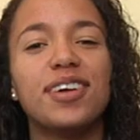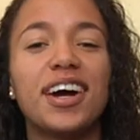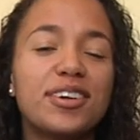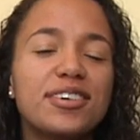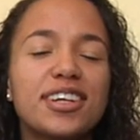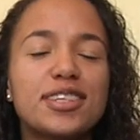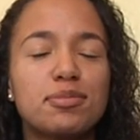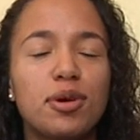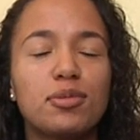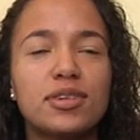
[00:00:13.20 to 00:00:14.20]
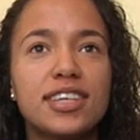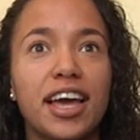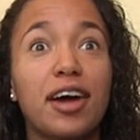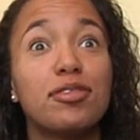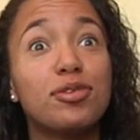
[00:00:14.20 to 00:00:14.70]
I know that Simone would
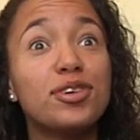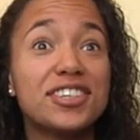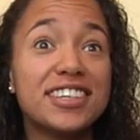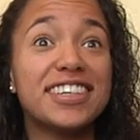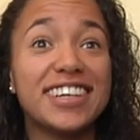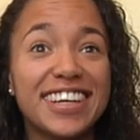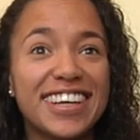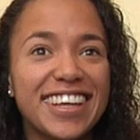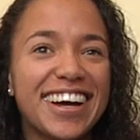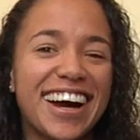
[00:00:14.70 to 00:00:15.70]
say, unfortunately,